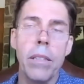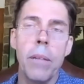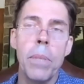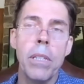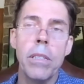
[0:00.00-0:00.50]
I
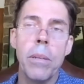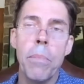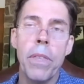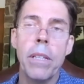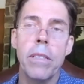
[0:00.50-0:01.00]
mean, some
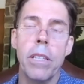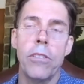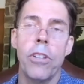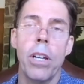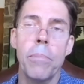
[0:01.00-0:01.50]
things that
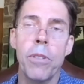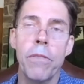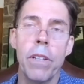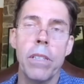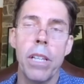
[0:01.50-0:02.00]
try to
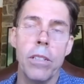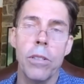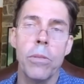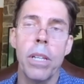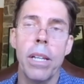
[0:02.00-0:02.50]
prevent
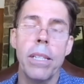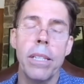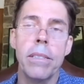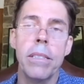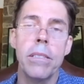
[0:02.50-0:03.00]
technical debt
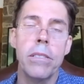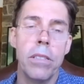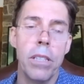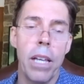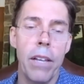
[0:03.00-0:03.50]
is
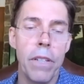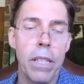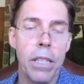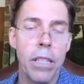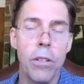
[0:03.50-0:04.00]

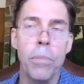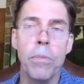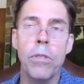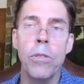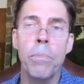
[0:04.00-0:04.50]
having,
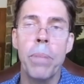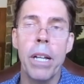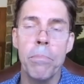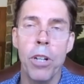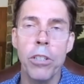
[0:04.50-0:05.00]
do
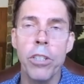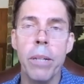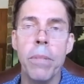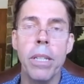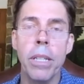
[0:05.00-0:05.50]
pair
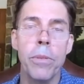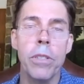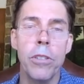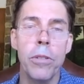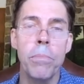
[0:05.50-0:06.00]
programming where
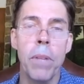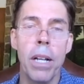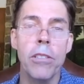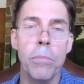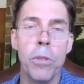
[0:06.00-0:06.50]
2
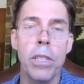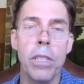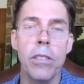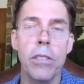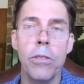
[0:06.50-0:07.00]
minds are more
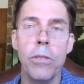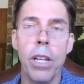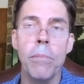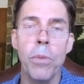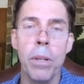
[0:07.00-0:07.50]
than 2
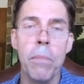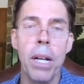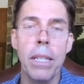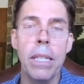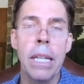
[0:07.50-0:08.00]
times 1
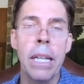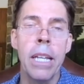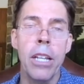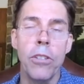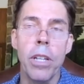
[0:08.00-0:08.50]
mind,
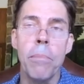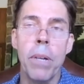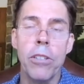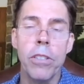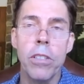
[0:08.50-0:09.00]
and you get
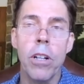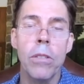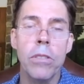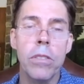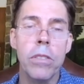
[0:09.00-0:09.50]
better
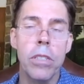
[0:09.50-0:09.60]
results.